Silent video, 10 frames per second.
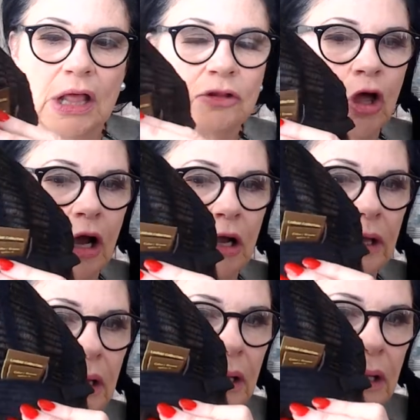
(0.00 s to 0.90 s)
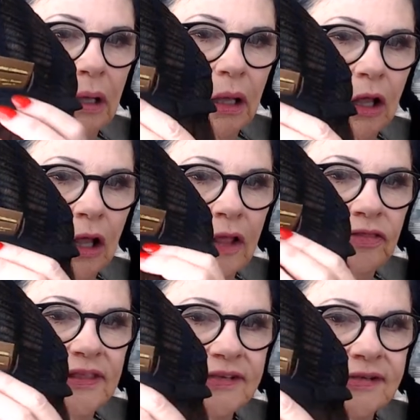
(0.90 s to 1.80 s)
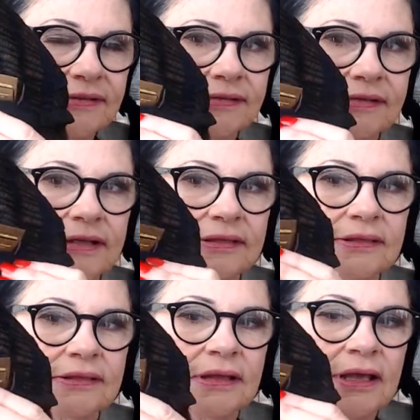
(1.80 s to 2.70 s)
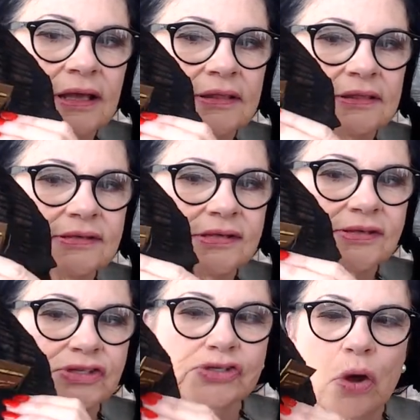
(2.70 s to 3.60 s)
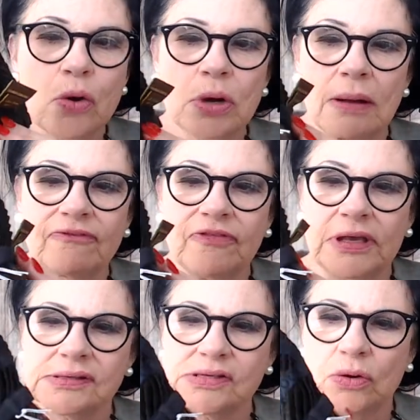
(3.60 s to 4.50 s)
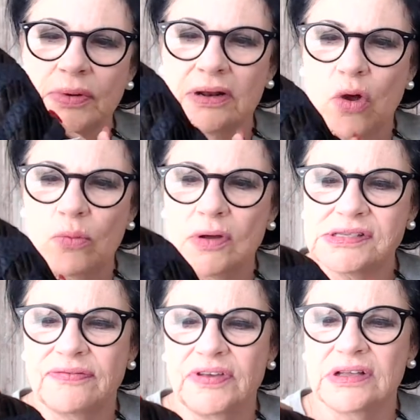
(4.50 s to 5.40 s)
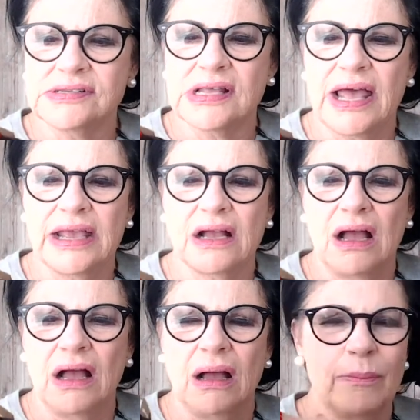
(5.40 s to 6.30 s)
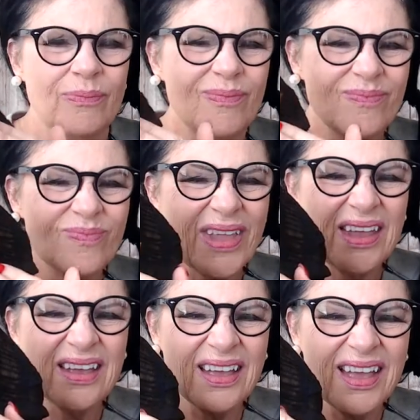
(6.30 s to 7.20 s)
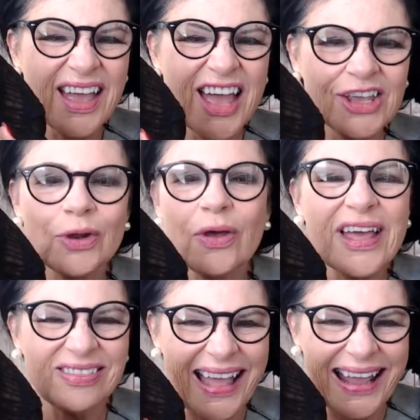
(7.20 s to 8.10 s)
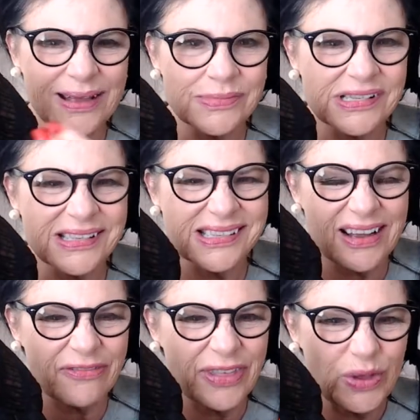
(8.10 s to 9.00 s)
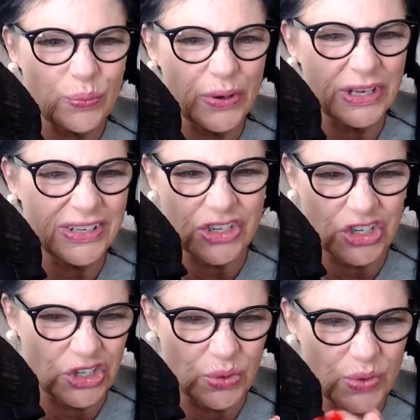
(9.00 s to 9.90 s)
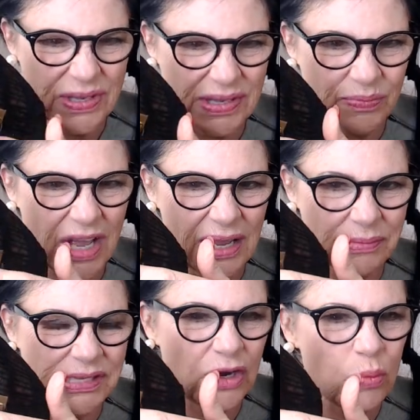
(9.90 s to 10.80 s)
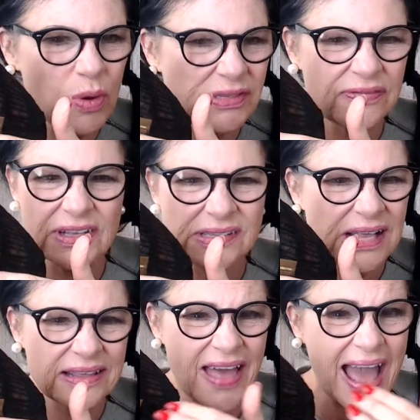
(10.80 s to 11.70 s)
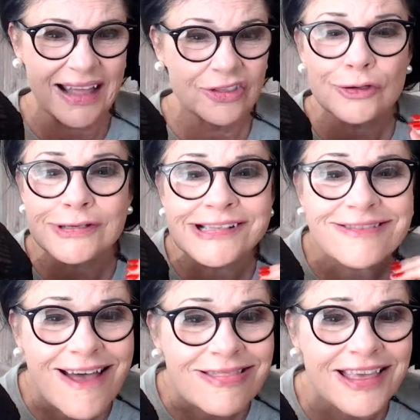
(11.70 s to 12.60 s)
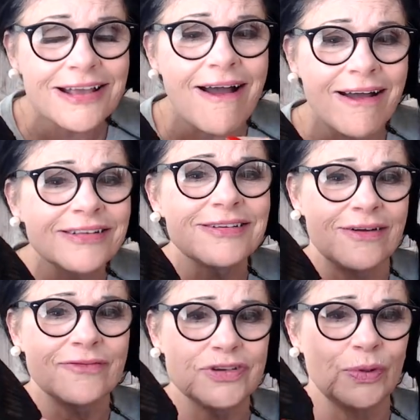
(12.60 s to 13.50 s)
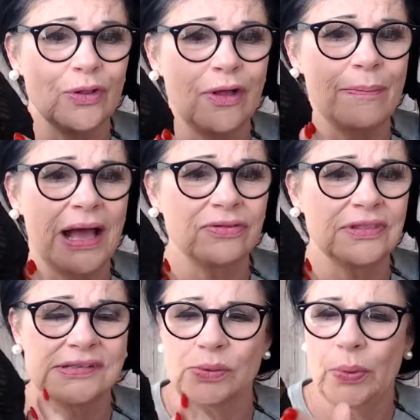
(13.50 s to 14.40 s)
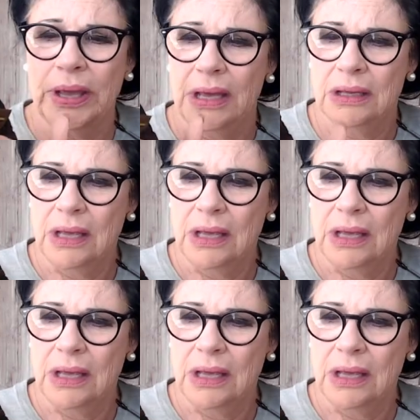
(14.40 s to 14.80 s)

Look, this is this is so comfy. It's it almost feels like um, you know that lamb's stuff that you put into shoes sometimes? It almost feels like that. There's nothing uncomfortable about this wig.